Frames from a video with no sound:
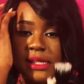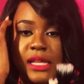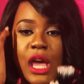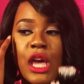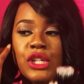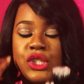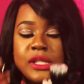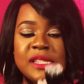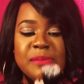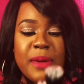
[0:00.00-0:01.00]
is
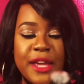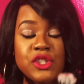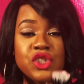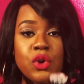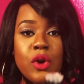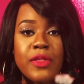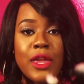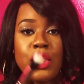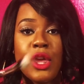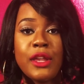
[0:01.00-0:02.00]
just make
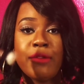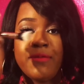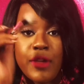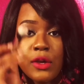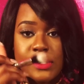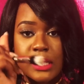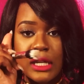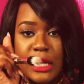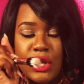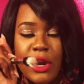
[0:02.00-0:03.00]
sure that it
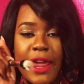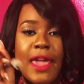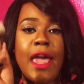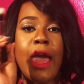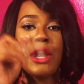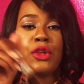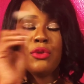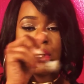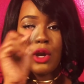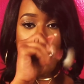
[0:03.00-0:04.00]
feels good in your
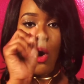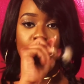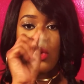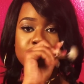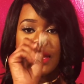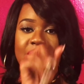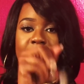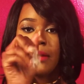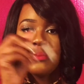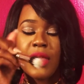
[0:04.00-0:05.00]
hand. You can
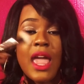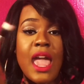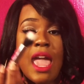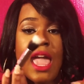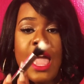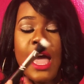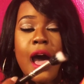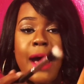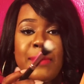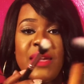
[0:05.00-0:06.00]
hold it.
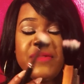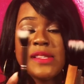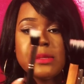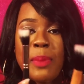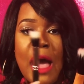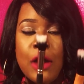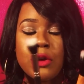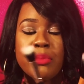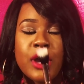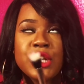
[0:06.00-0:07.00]
If it's a
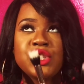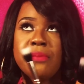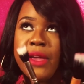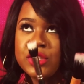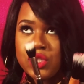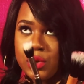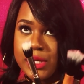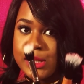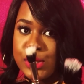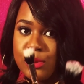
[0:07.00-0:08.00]
powder brush, make
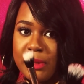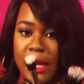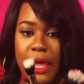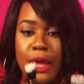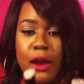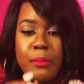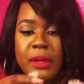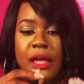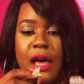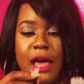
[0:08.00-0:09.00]
sure it's human
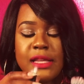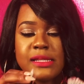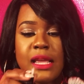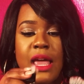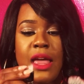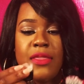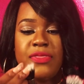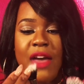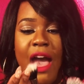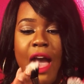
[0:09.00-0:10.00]
hair because
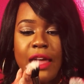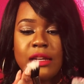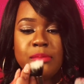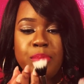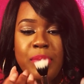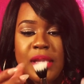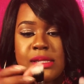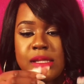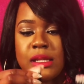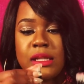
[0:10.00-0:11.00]
that
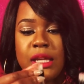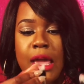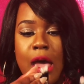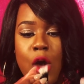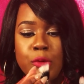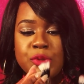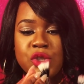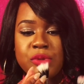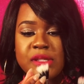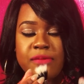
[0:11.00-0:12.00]
basically
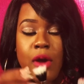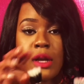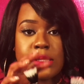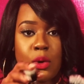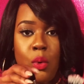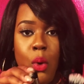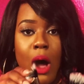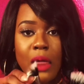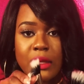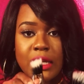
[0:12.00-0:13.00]
helps you as far as the
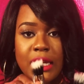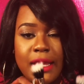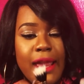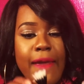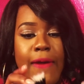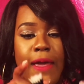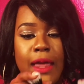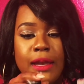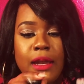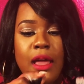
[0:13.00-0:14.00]
quality
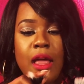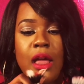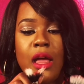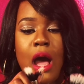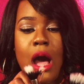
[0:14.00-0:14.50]
and